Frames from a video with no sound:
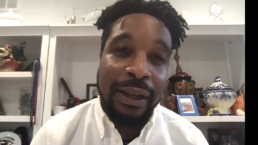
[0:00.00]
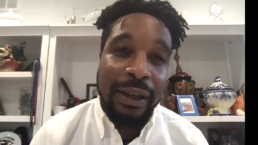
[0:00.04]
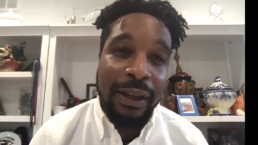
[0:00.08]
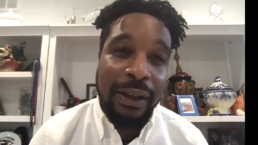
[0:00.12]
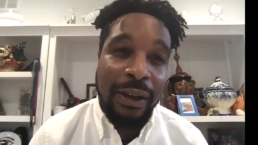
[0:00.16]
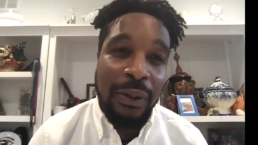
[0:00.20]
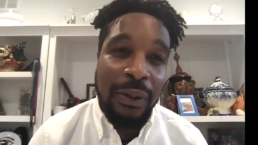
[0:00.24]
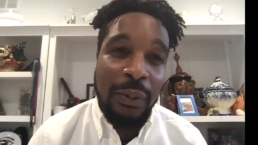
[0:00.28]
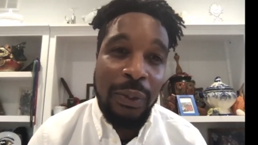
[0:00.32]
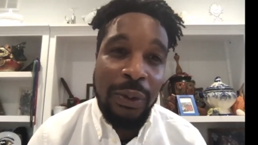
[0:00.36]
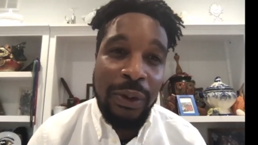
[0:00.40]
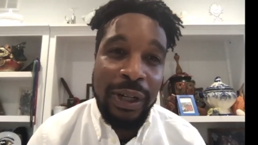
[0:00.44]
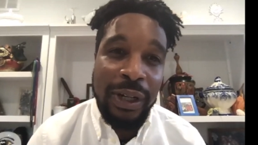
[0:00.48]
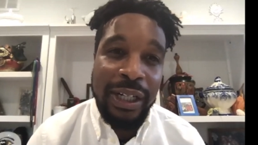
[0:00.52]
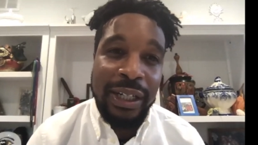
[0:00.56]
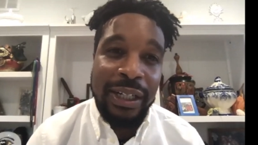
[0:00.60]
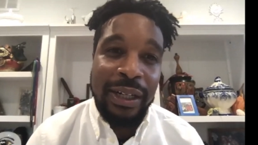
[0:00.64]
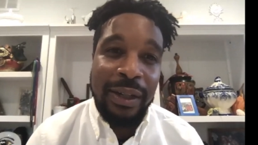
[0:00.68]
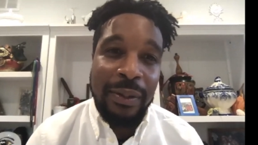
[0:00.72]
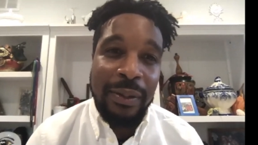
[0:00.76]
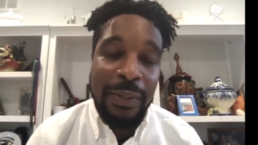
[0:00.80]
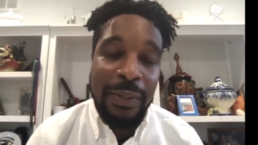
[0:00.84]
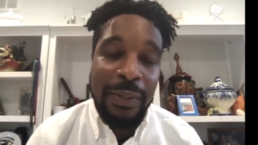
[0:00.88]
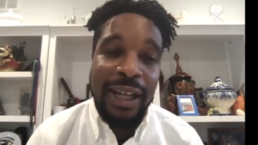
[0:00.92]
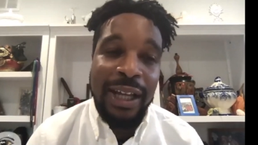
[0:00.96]
awarded
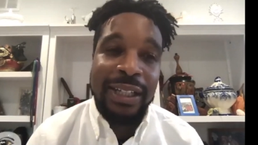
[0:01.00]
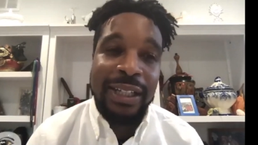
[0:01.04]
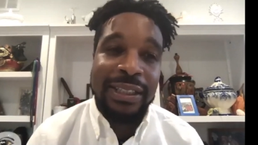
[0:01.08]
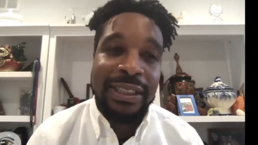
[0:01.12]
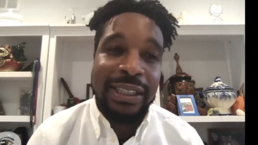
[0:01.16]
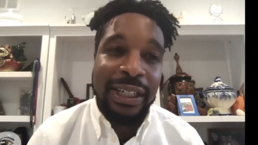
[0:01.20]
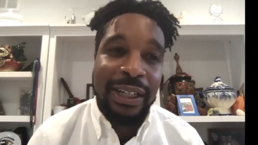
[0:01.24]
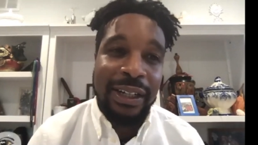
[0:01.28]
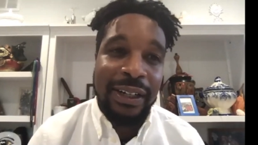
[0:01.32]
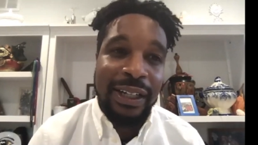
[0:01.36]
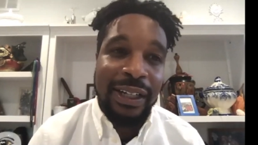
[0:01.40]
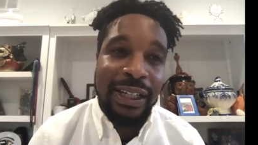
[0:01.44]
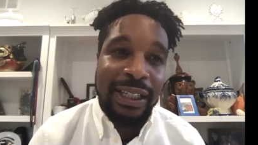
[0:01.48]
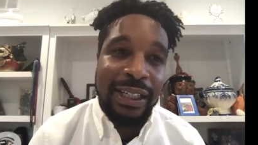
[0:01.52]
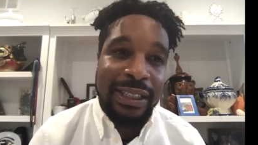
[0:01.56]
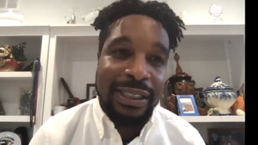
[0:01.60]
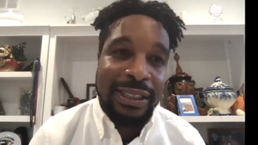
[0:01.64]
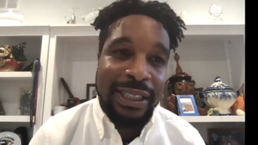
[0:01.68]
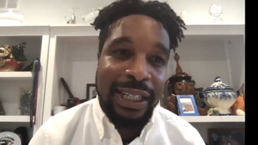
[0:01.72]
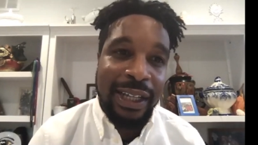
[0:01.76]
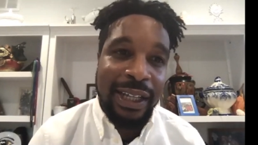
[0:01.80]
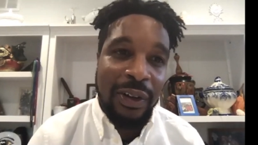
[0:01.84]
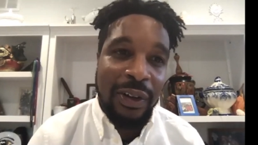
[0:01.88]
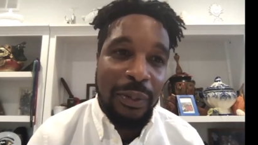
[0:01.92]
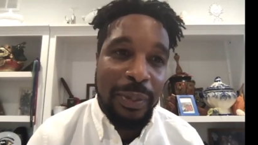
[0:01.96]
a monetary
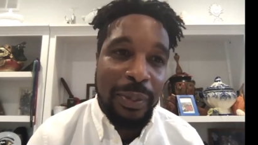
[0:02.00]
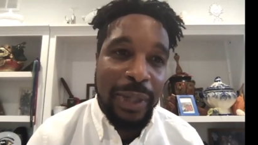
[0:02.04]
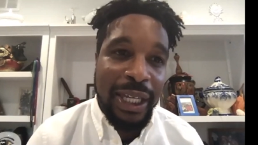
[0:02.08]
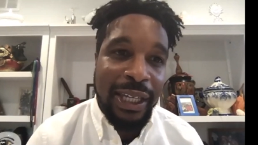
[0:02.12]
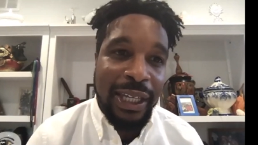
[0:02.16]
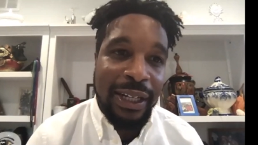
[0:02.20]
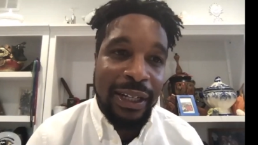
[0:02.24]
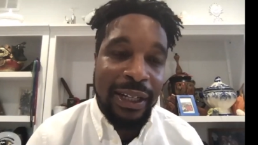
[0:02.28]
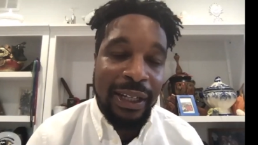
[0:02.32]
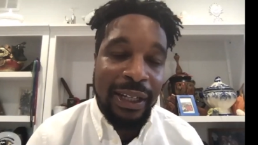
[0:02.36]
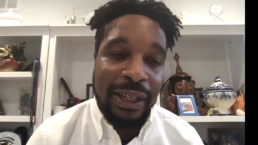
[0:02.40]
settlement